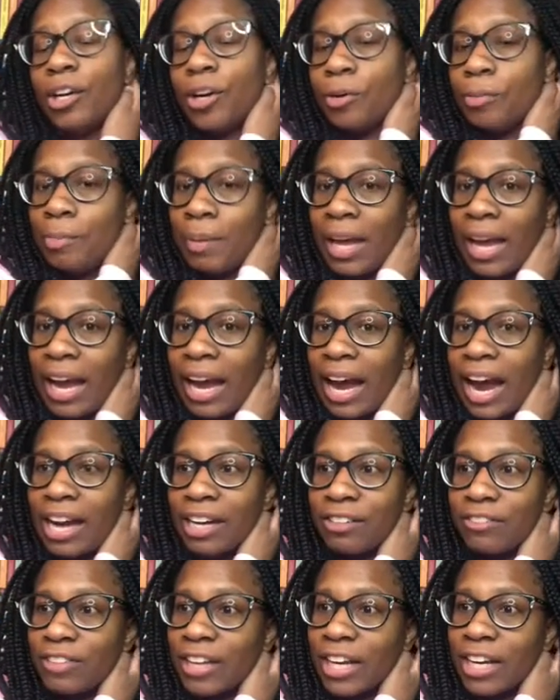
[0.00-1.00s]
being kind
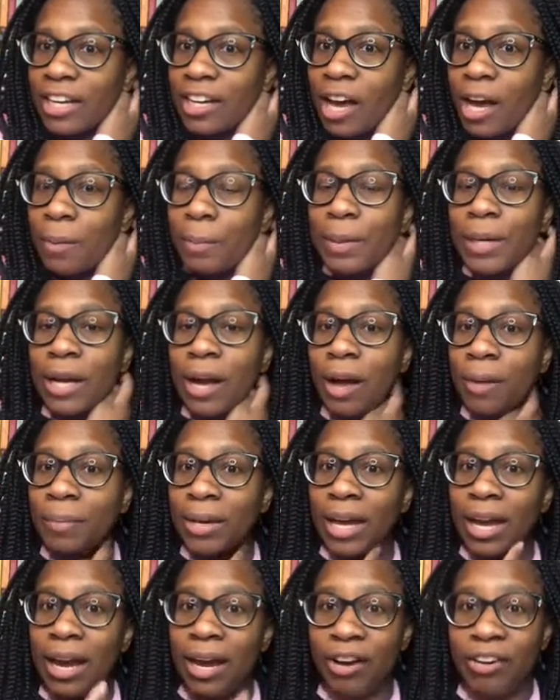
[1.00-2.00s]
of like an
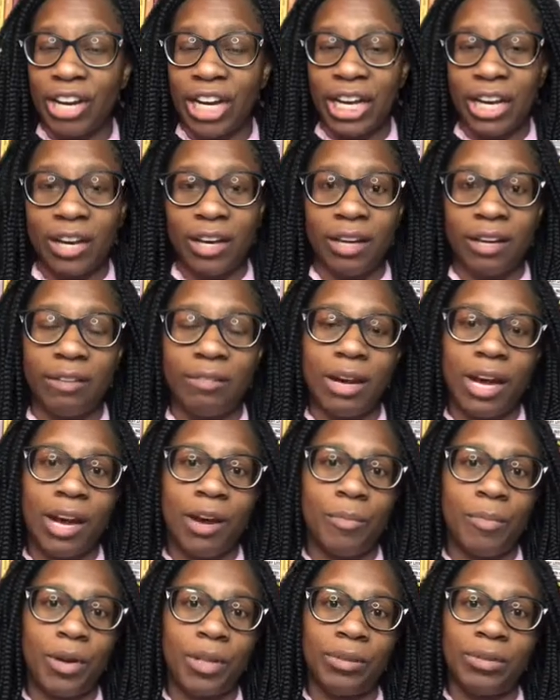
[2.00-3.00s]
up-and-coming area
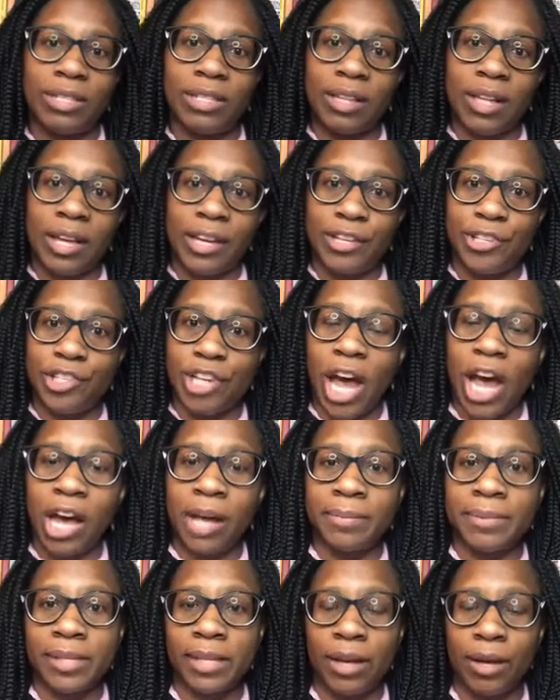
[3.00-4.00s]
where there was a lot of
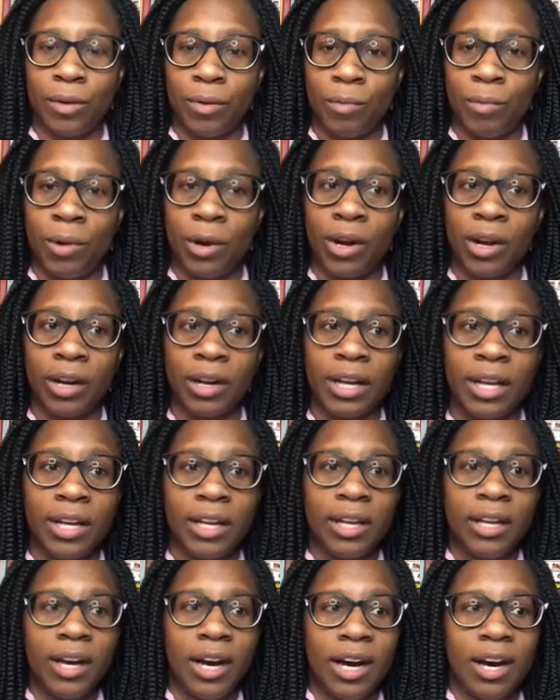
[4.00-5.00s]
jobs, a lot of work,
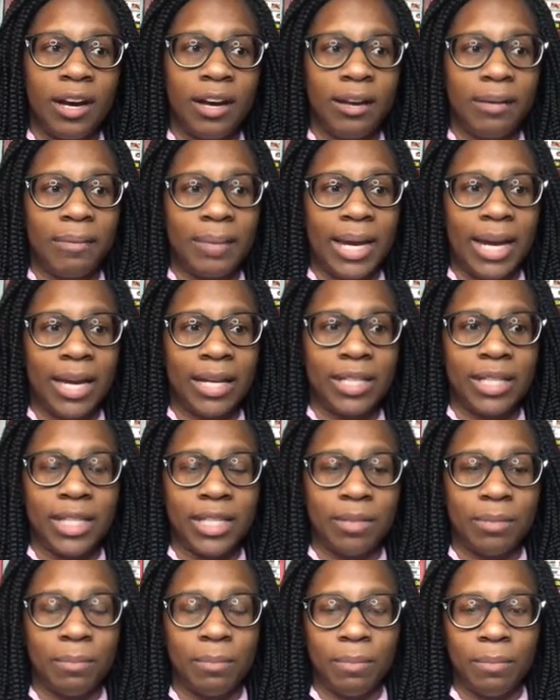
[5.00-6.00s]
and
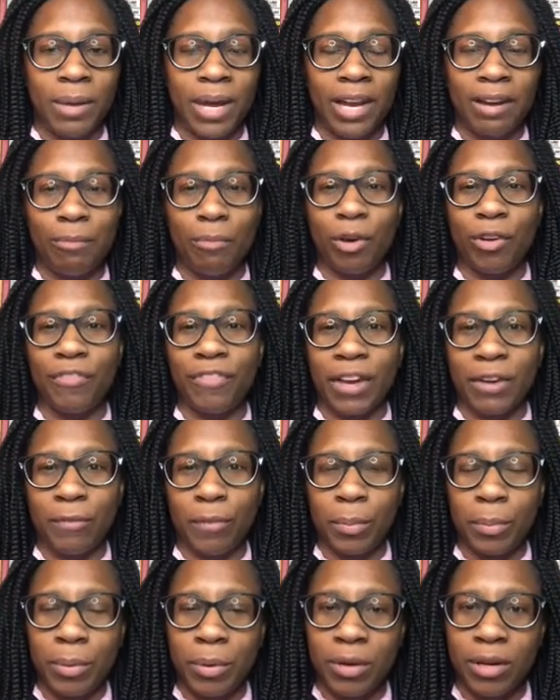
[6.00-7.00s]
some in more
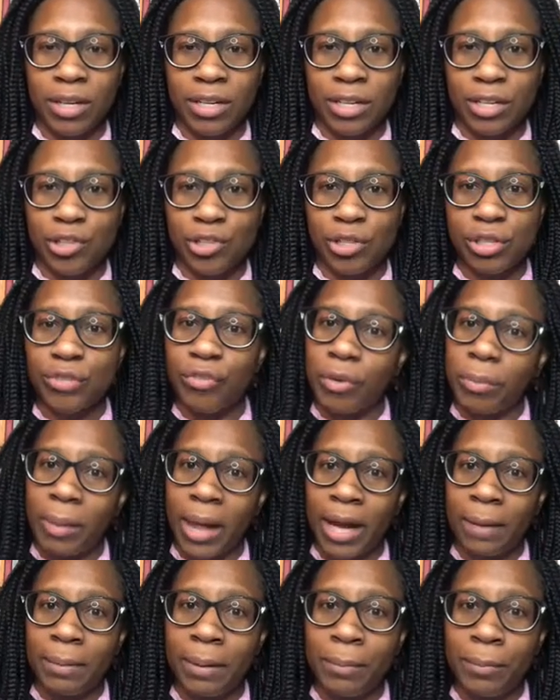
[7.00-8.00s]
favorable conditions for
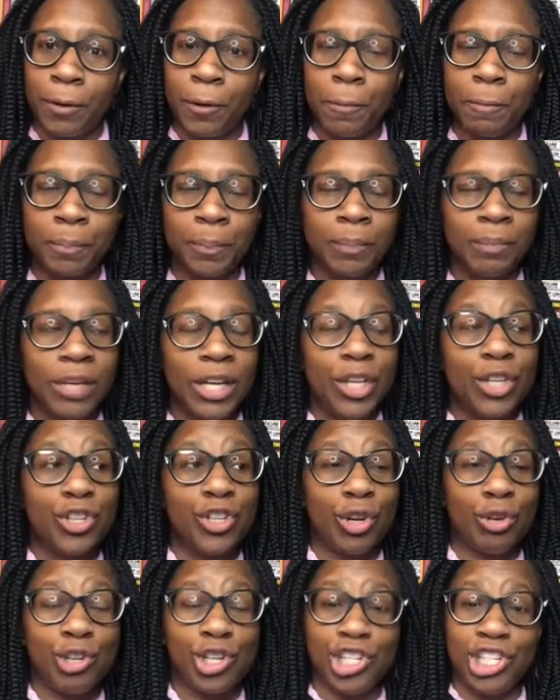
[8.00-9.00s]
black people.
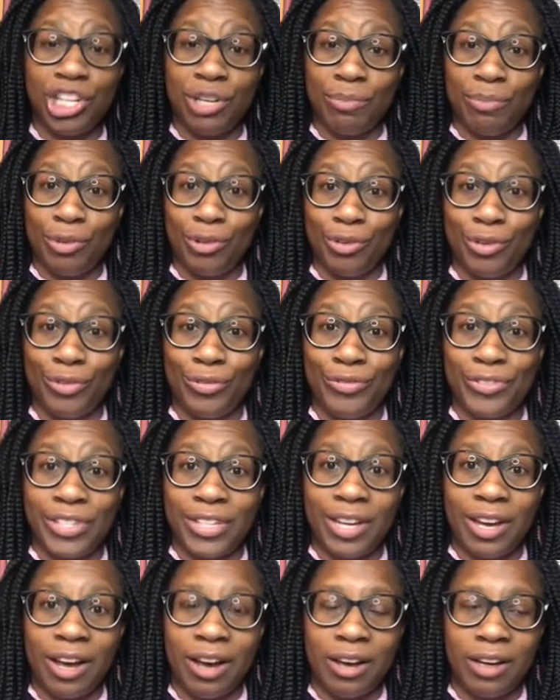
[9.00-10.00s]
So she moved
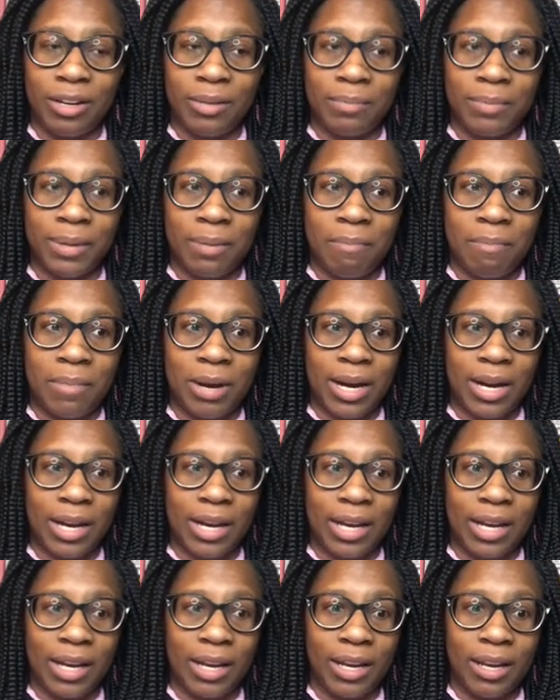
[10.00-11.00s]

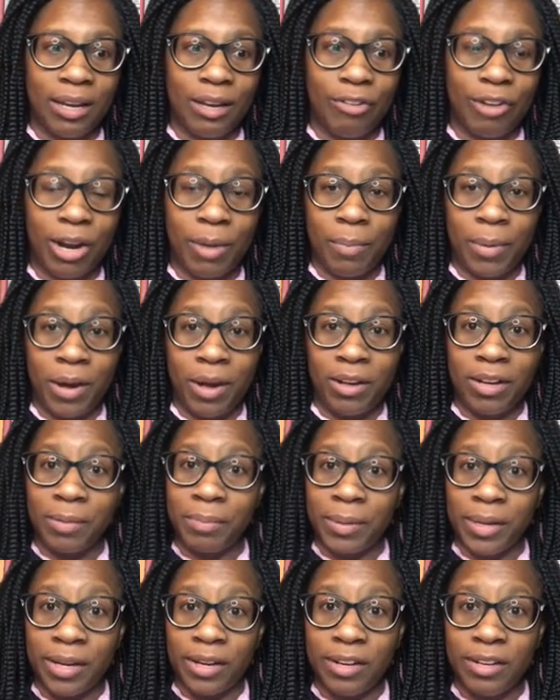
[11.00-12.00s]
my grandpa up
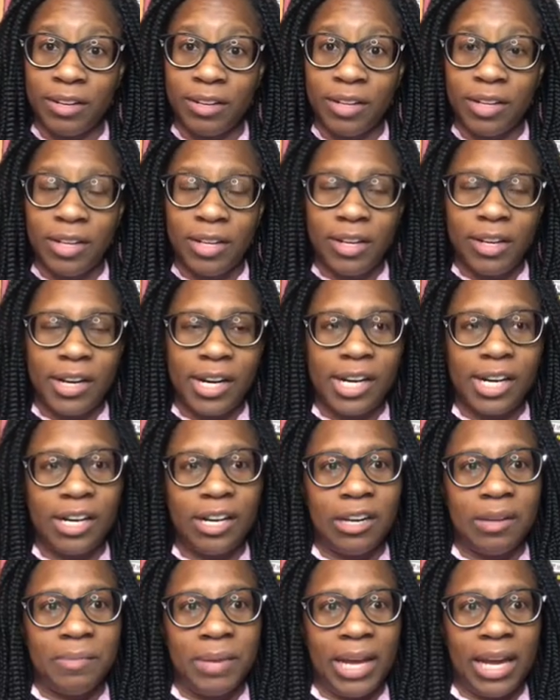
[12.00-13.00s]
here.
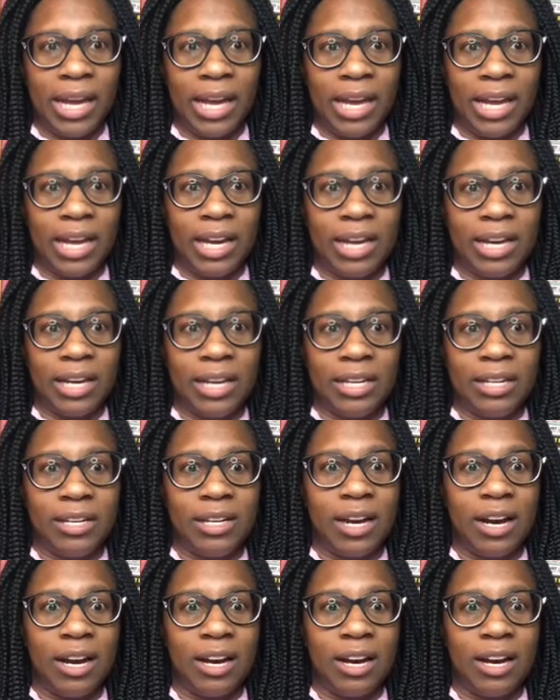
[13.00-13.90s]
And